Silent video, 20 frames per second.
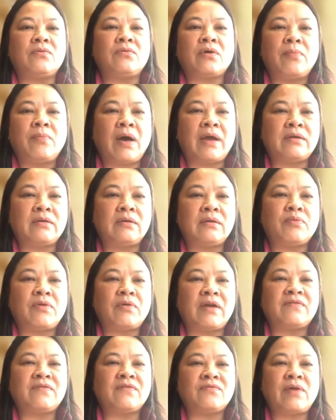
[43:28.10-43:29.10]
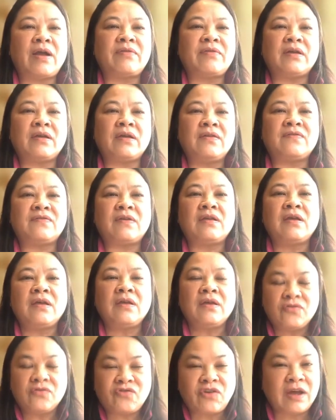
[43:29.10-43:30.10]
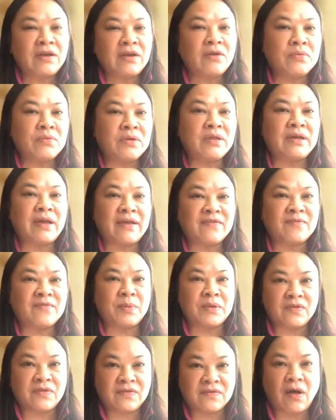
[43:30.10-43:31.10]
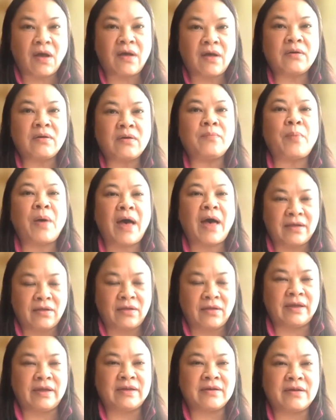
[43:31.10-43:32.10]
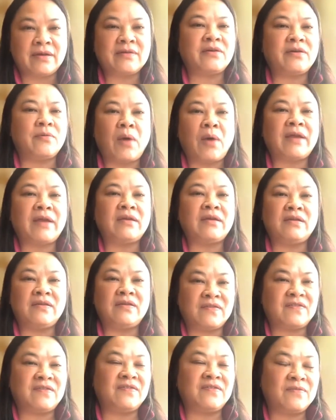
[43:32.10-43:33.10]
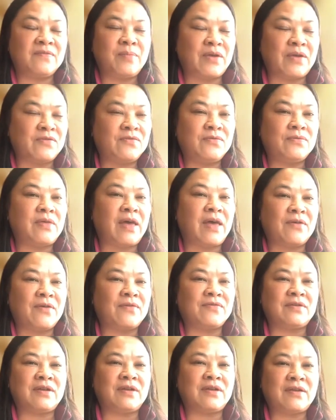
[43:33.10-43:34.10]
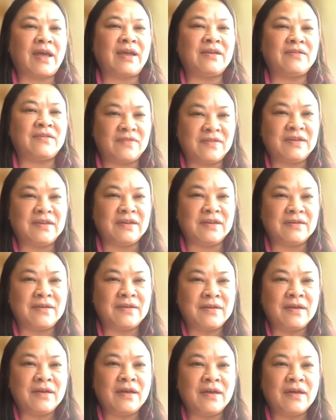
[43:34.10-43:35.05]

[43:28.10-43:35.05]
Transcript: commodity prices rallying, is that China really has been stockpiling commodities since about 2019.